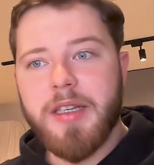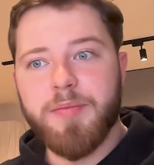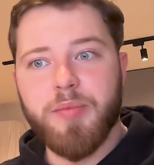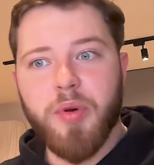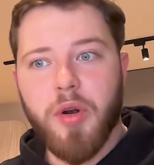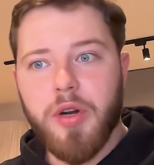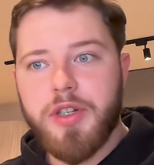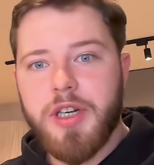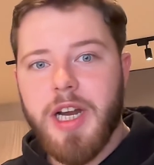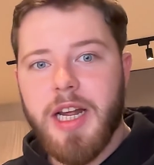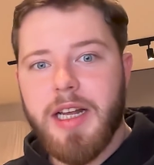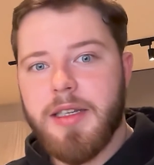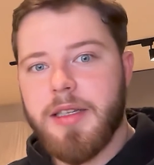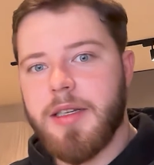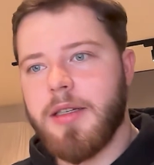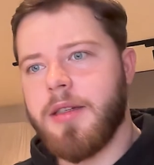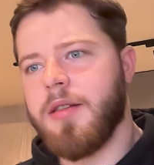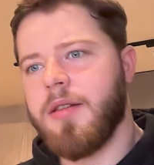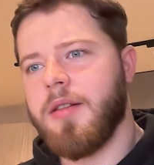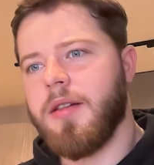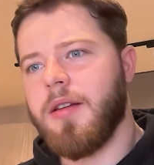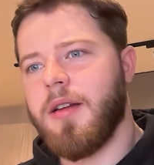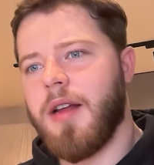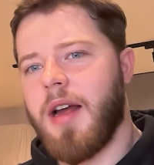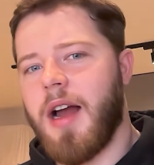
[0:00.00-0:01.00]
projects.
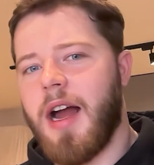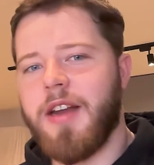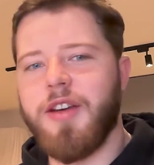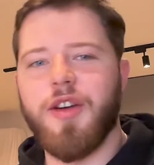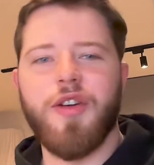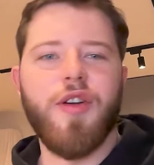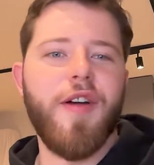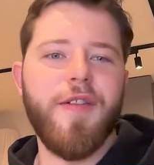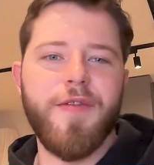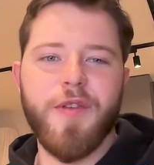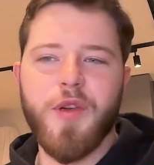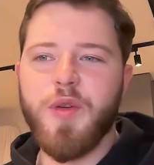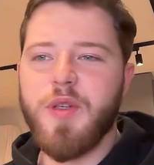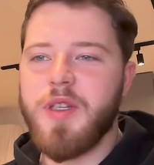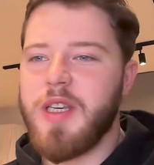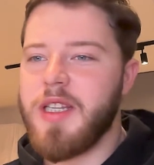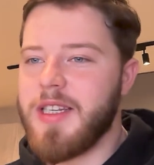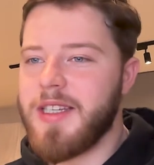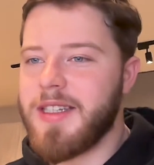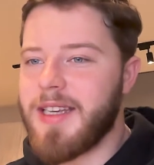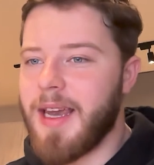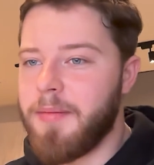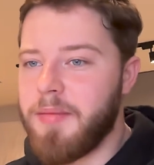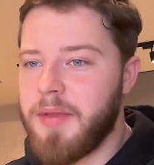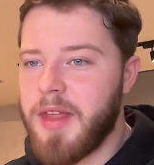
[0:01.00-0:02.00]
And I don't know if you see the
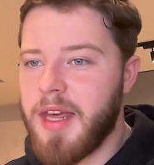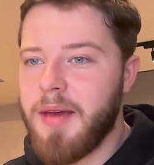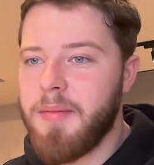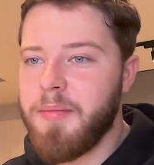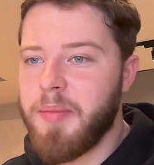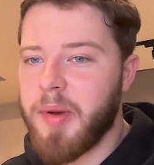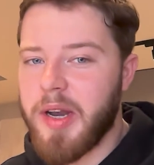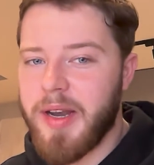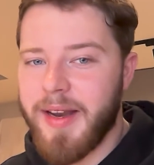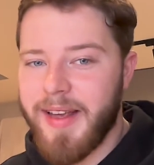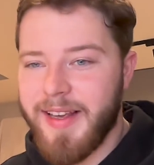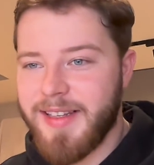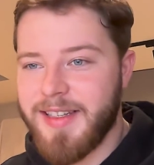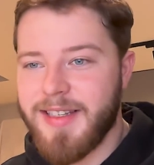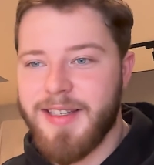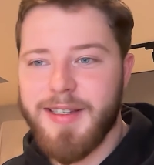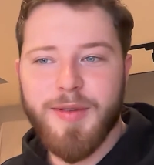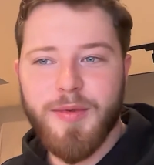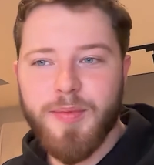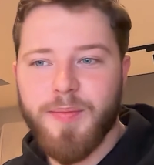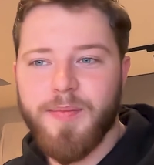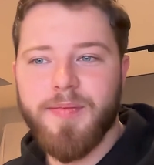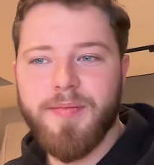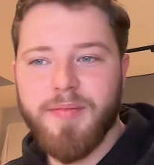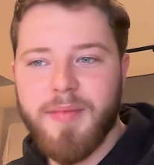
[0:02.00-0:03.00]
same thing, but
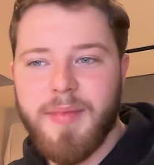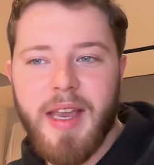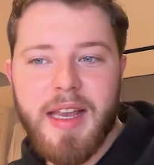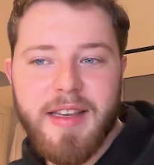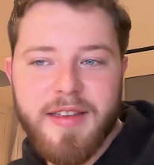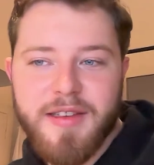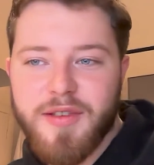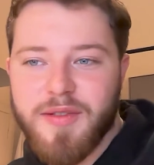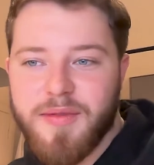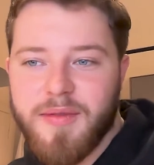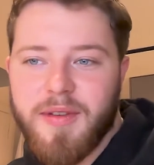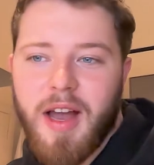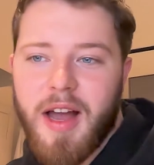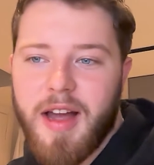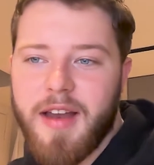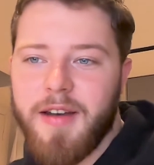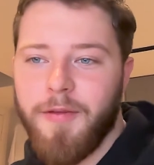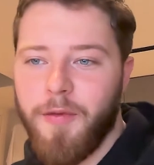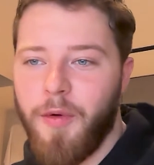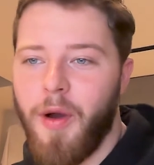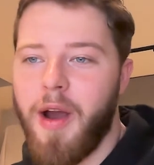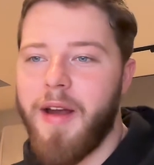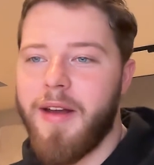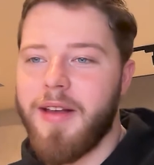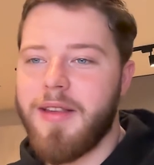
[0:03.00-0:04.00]
that's kind of
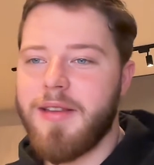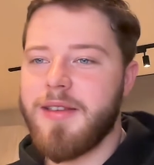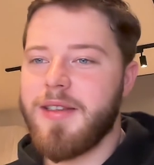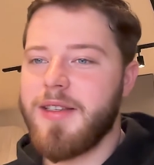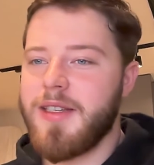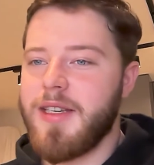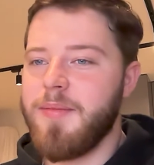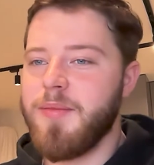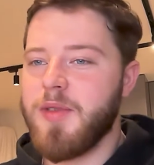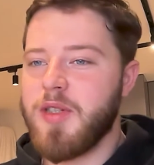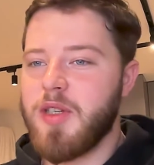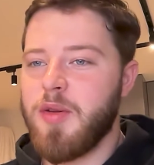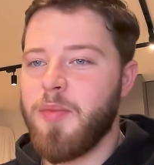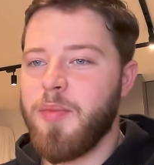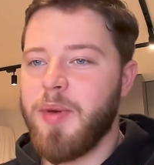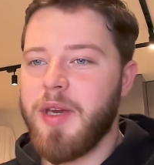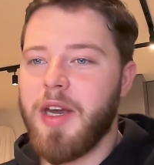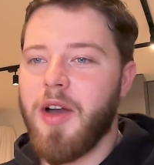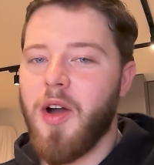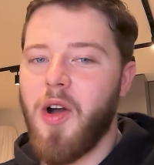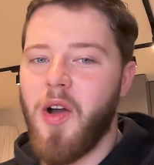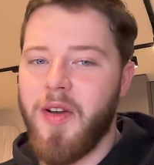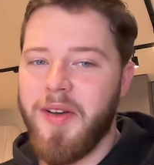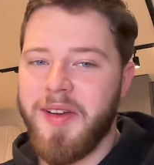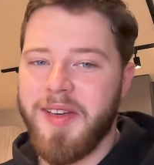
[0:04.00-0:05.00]
where it seems to be
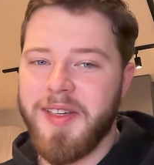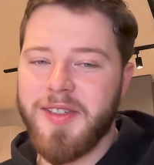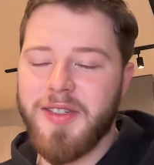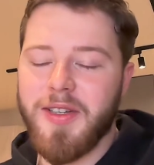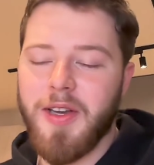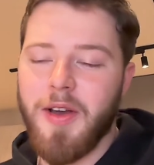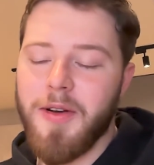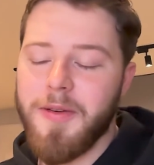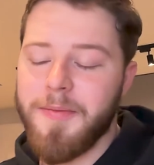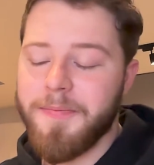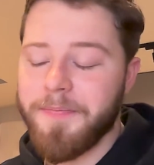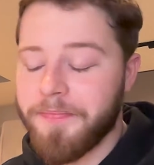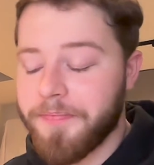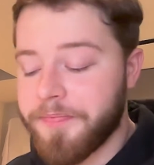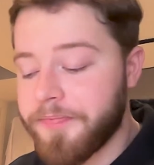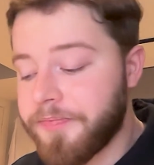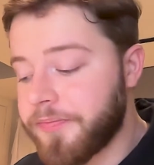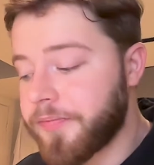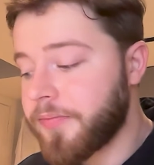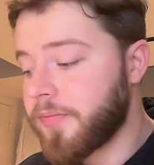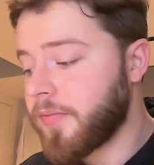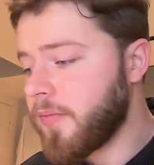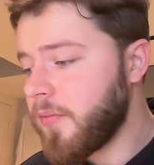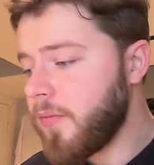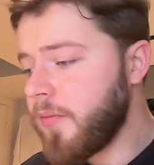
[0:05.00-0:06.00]
going. So
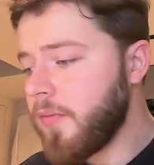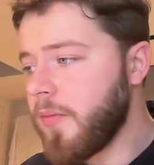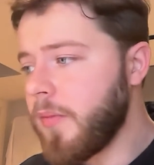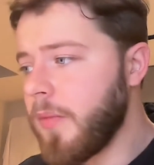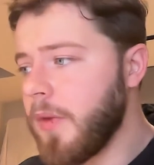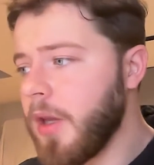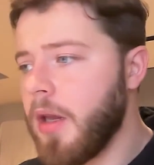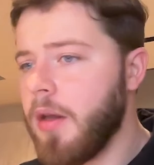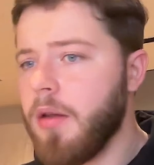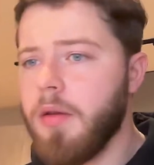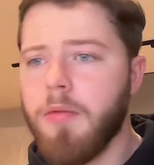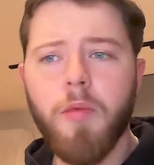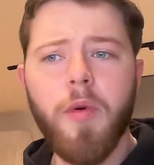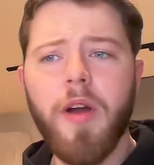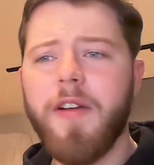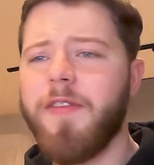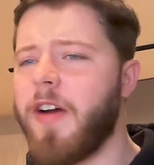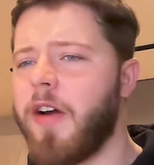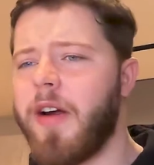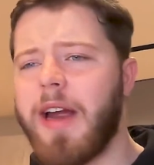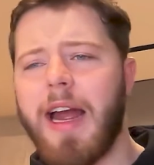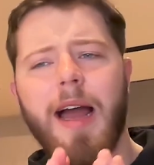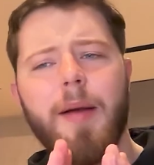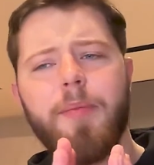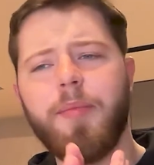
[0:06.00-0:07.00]
we're
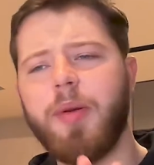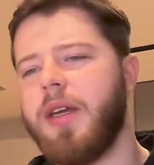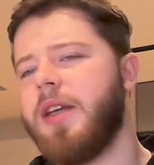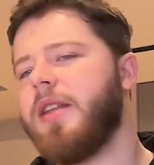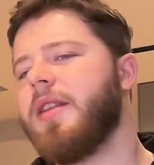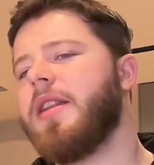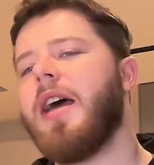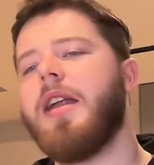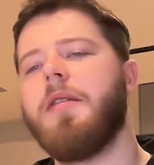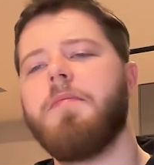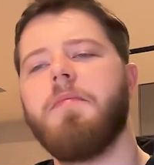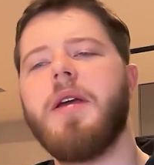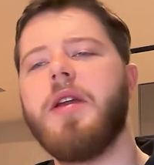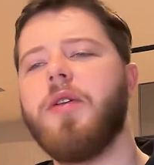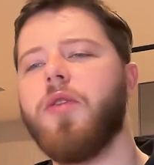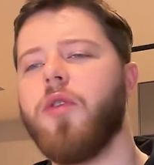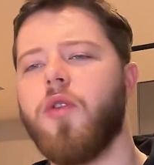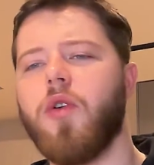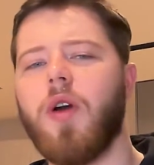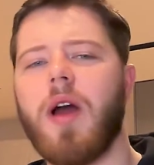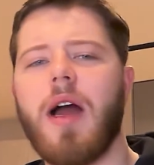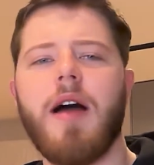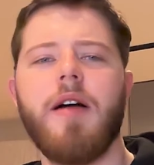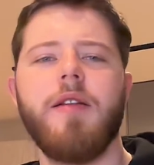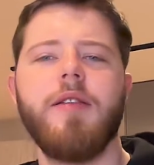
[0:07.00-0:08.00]
very happy in that middle
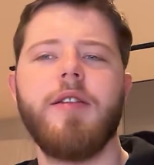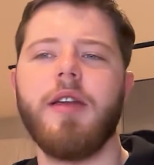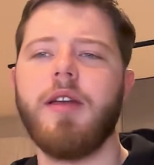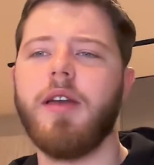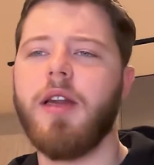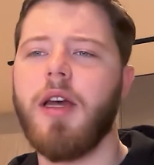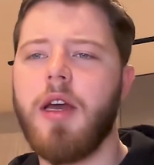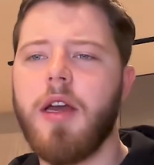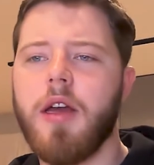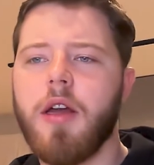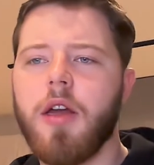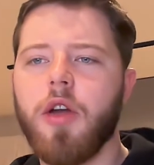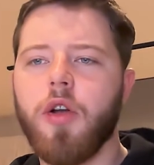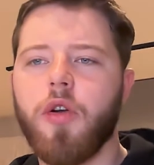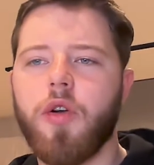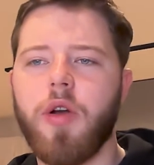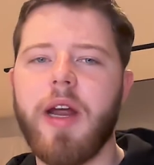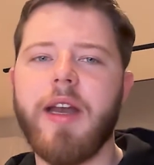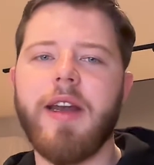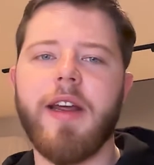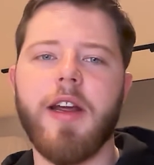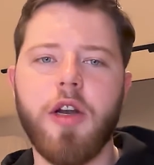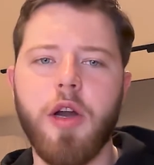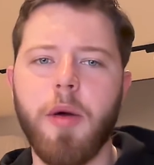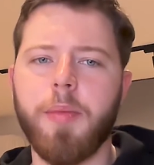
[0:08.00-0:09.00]
ground and
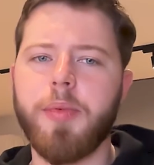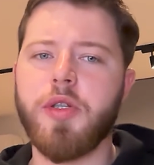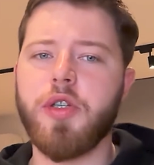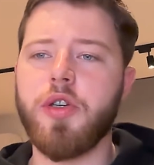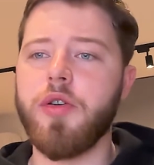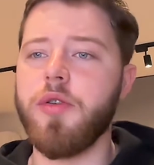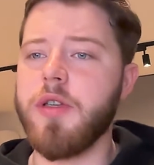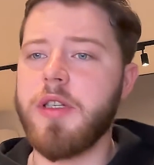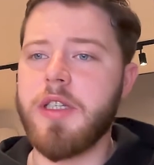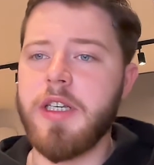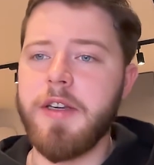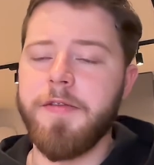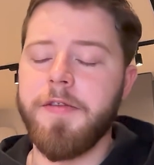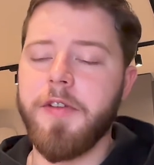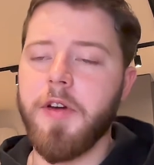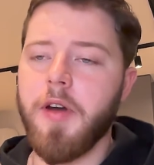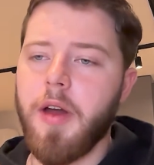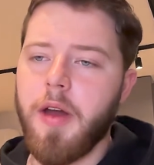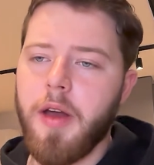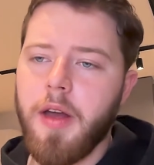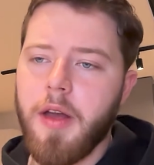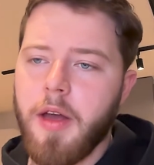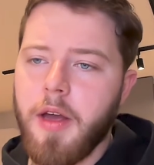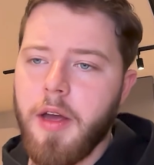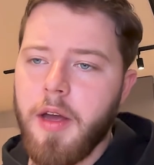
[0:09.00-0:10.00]
creating an opportunity
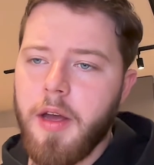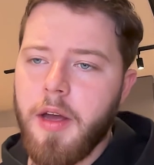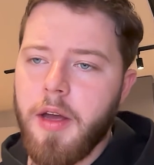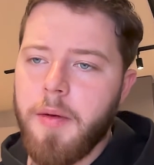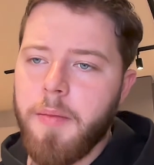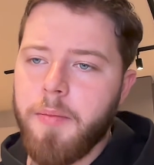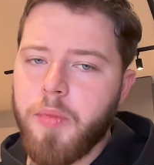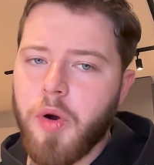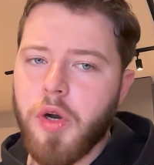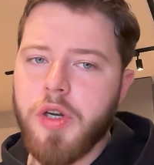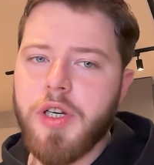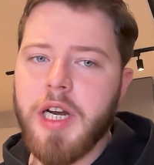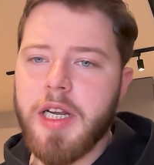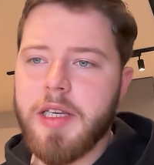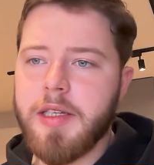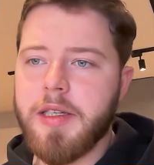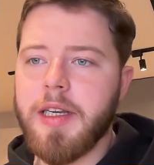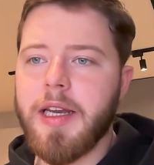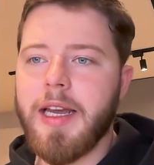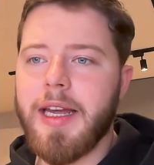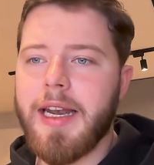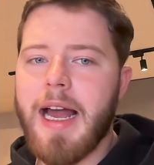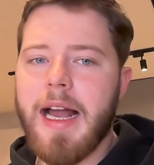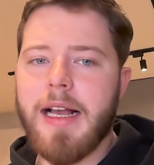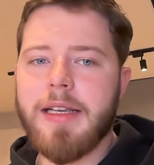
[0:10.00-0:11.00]
for projects to
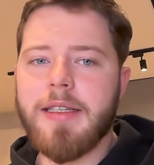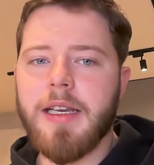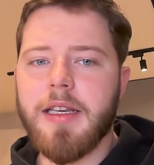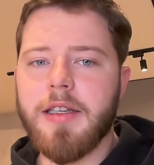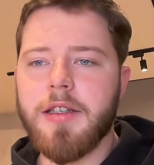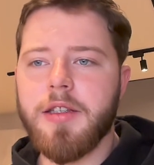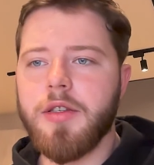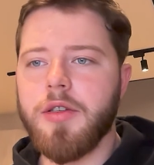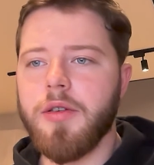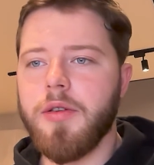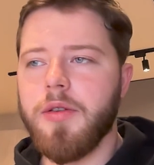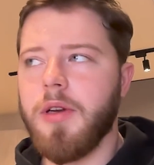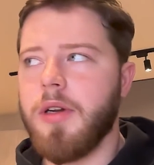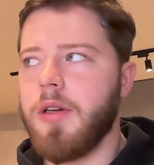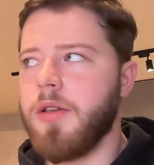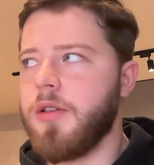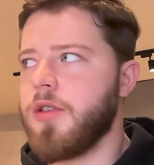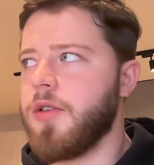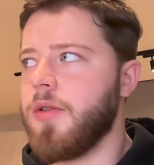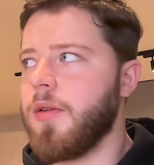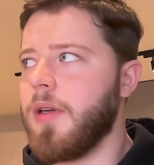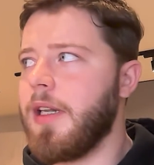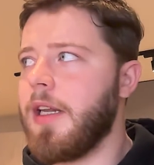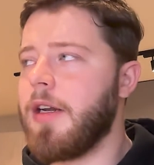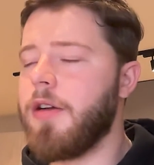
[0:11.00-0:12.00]
get access to
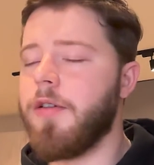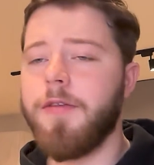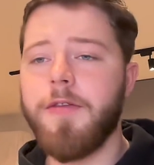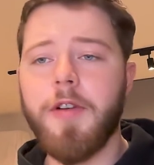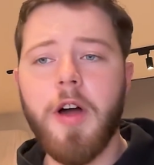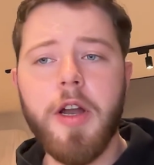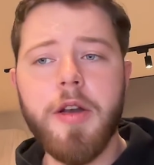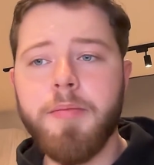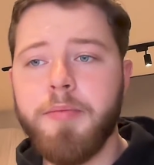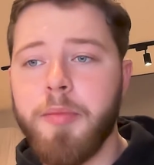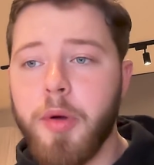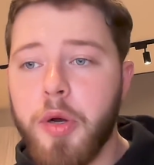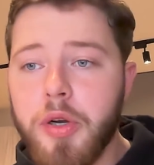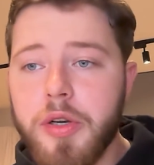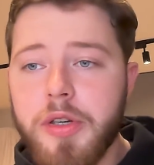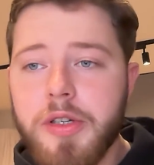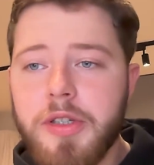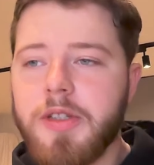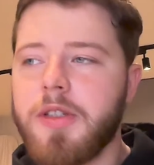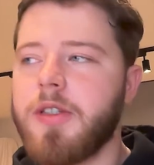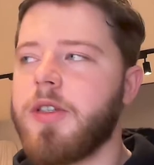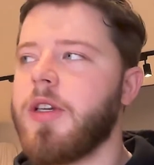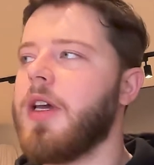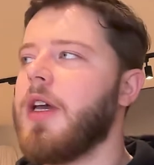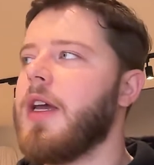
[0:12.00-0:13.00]
a little fund
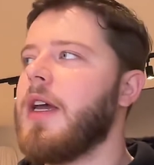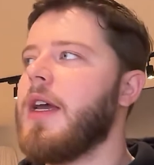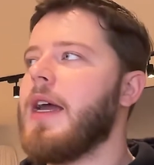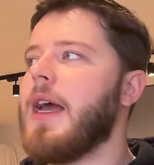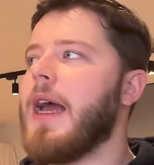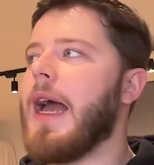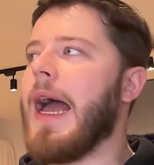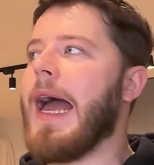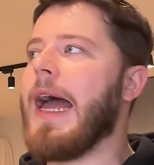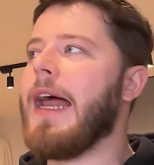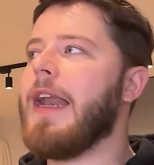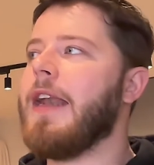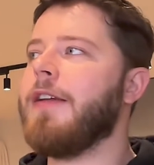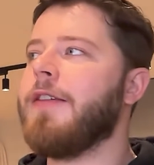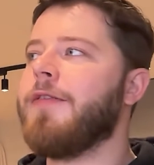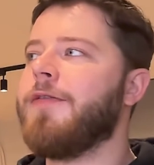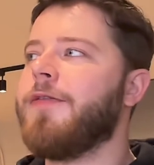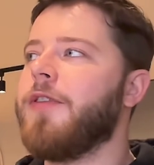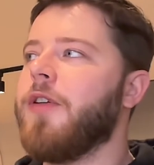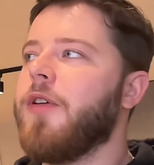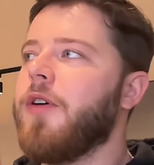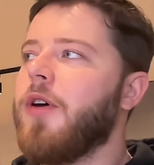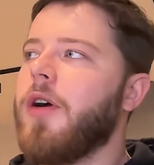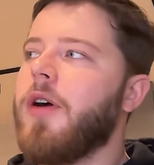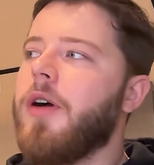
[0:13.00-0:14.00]
boost, and
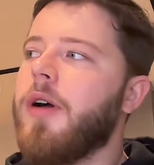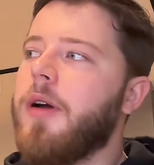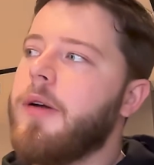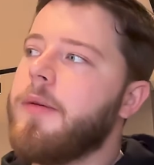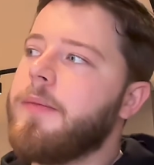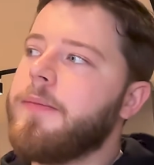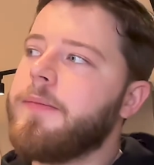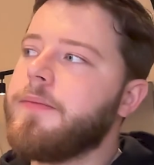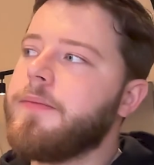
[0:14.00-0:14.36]
for